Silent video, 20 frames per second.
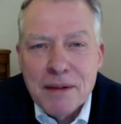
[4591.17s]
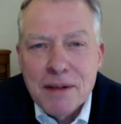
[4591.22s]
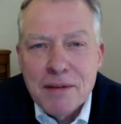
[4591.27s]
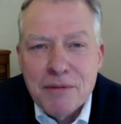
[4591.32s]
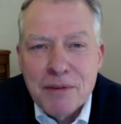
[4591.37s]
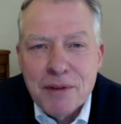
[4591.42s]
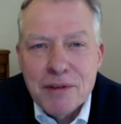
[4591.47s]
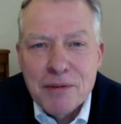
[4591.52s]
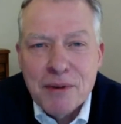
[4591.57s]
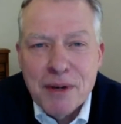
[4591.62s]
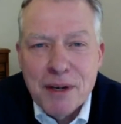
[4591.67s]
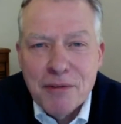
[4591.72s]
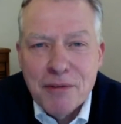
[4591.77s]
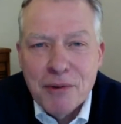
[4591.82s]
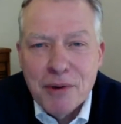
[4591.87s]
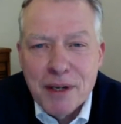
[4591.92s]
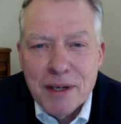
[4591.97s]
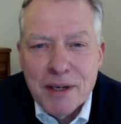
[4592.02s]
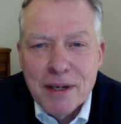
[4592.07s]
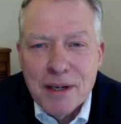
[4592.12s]
for 3 or 4
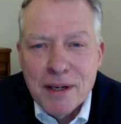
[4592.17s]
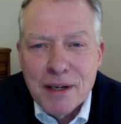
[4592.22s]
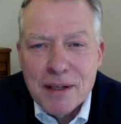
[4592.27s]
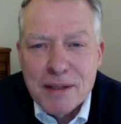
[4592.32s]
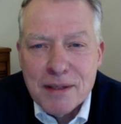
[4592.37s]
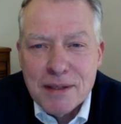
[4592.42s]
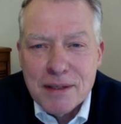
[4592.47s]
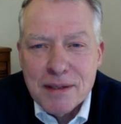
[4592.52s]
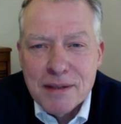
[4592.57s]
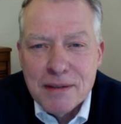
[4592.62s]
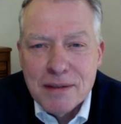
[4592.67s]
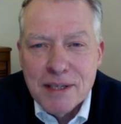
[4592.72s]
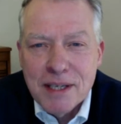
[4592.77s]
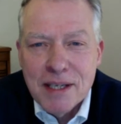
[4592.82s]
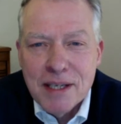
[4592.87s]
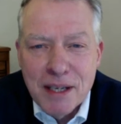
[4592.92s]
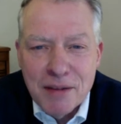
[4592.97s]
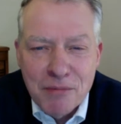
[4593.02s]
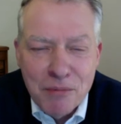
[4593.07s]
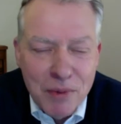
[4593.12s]
years didn't
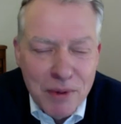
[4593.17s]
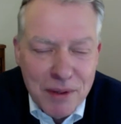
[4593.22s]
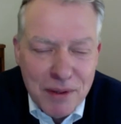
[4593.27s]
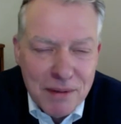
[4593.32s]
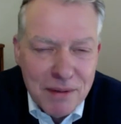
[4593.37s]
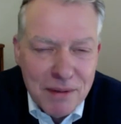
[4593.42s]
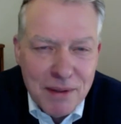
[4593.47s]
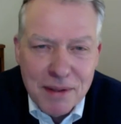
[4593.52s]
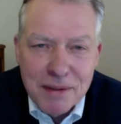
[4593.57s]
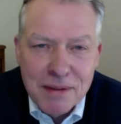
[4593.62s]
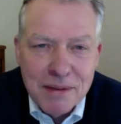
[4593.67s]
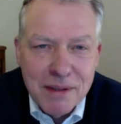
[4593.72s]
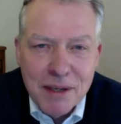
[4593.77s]
even want the